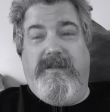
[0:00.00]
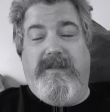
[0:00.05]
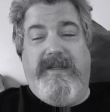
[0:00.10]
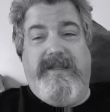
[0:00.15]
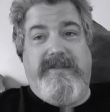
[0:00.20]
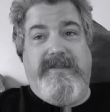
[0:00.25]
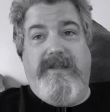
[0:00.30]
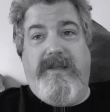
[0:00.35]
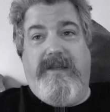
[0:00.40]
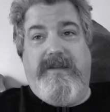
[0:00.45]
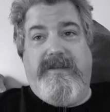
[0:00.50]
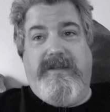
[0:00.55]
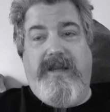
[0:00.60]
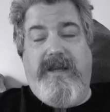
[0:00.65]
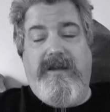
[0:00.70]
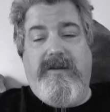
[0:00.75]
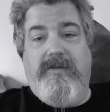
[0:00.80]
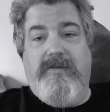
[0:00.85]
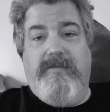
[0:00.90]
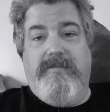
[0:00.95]
It's not
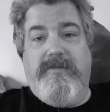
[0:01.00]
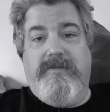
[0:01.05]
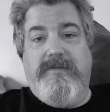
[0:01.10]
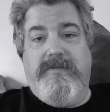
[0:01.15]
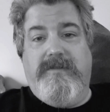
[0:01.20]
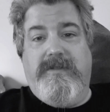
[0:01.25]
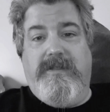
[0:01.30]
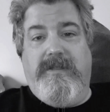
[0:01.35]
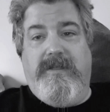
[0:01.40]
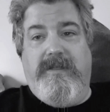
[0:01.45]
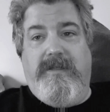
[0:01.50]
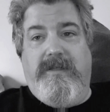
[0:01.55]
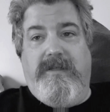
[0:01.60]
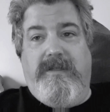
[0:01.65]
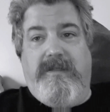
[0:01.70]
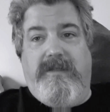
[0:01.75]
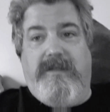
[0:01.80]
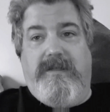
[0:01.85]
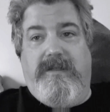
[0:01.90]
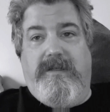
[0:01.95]
terrible.
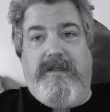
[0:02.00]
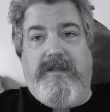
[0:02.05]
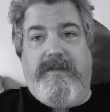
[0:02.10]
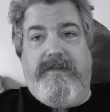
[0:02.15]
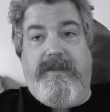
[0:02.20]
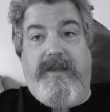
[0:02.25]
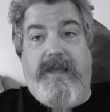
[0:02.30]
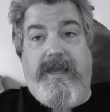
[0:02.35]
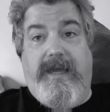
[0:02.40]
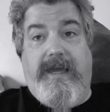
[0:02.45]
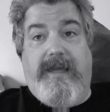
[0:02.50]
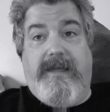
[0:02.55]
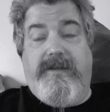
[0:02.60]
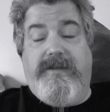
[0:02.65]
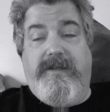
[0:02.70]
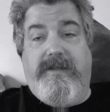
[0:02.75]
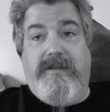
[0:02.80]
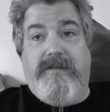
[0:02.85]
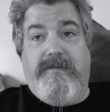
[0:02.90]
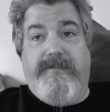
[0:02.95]
The
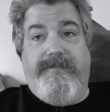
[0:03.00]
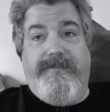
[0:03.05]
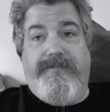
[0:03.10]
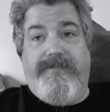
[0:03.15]
acting,